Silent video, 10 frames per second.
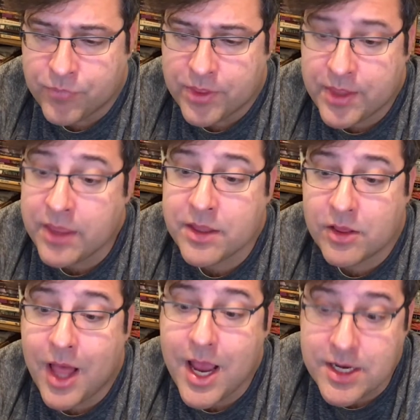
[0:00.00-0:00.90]
Then the
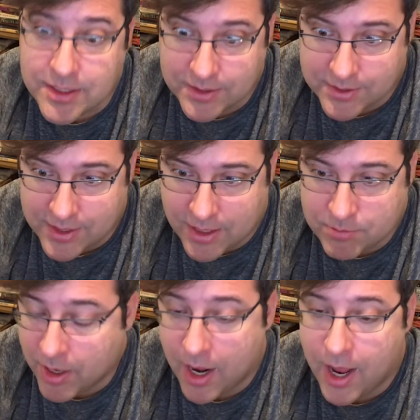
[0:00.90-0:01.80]
lion said,
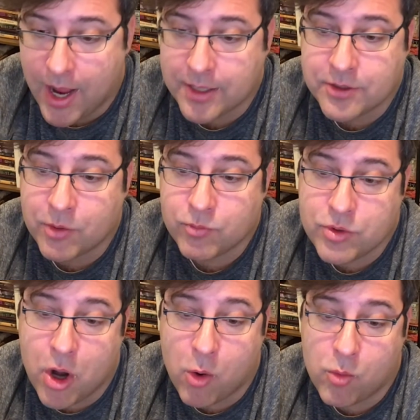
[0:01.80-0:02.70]
but I don't
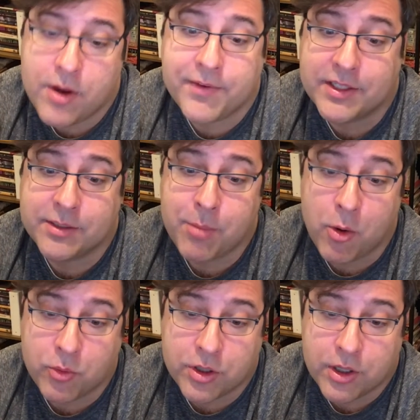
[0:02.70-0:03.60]
know if it
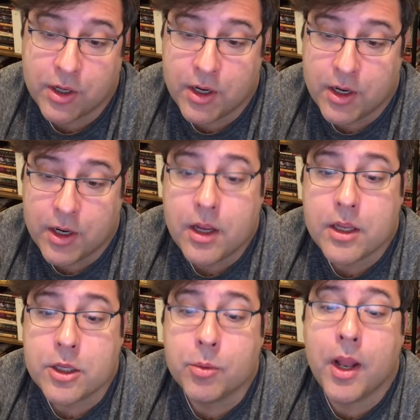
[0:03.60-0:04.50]
spoke,
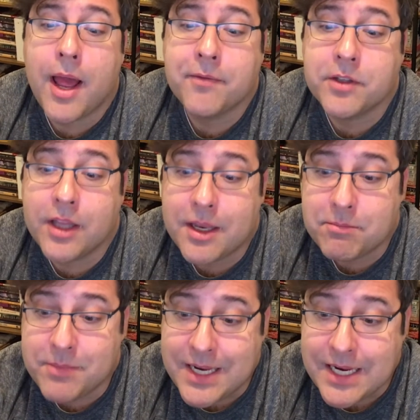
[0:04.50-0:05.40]
"You will have to let
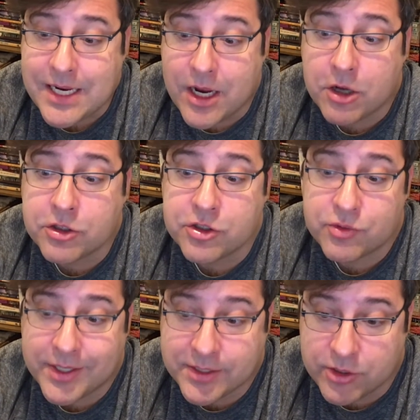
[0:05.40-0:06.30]
me
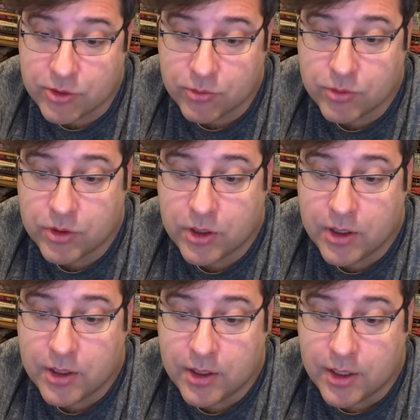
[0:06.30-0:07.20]
undress you."
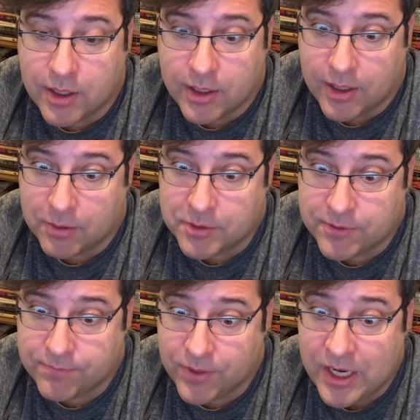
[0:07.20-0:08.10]
I was
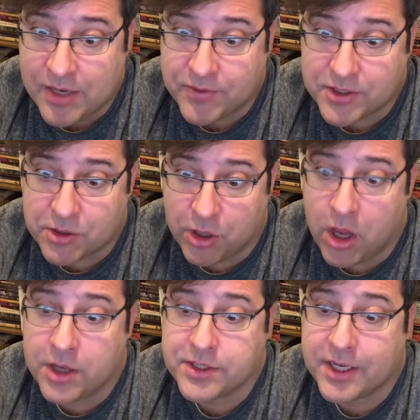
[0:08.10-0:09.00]
afraid of his
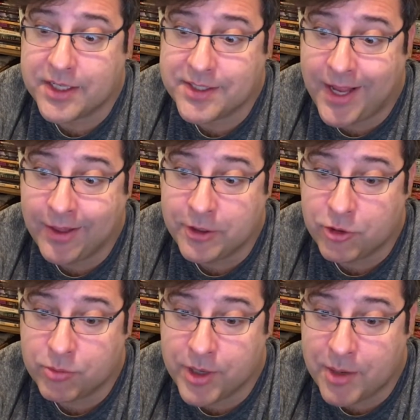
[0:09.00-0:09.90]
claws, I can tell
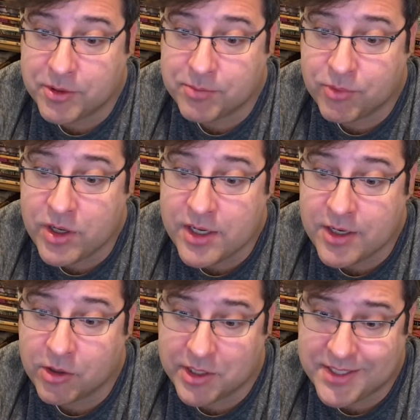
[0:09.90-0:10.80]
you, but I was pretty
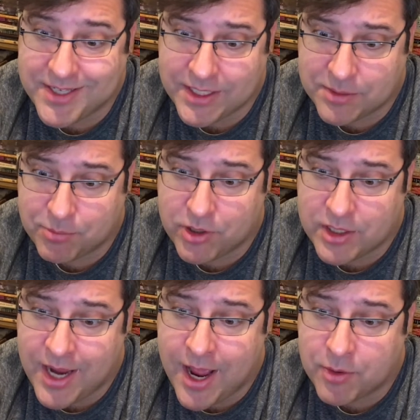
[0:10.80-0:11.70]
nearly desperate
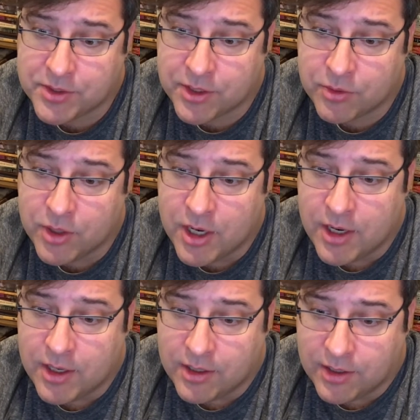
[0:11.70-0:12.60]
now, so
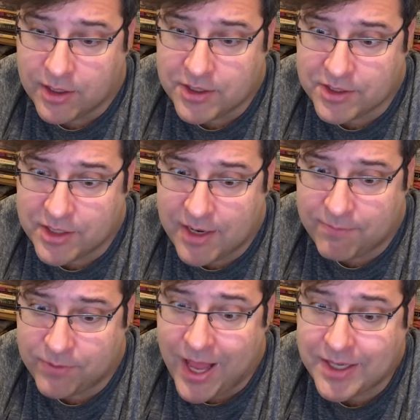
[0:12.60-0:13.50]
I just lay
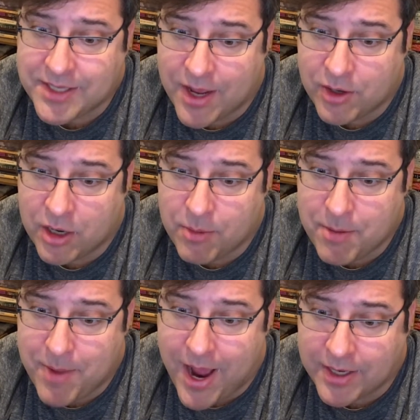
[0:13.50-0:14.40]
flat down on my
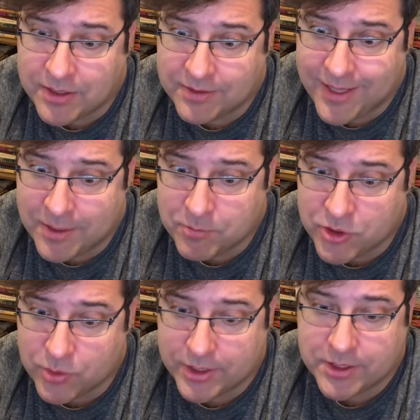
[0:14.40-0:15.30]
back and let him
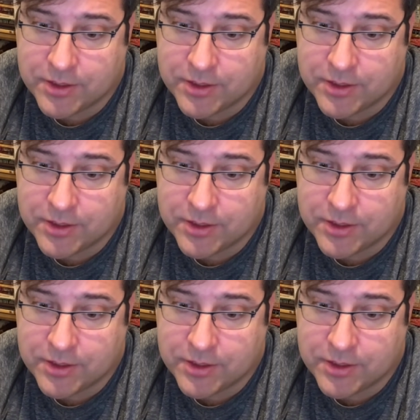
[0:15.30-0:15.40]
do it.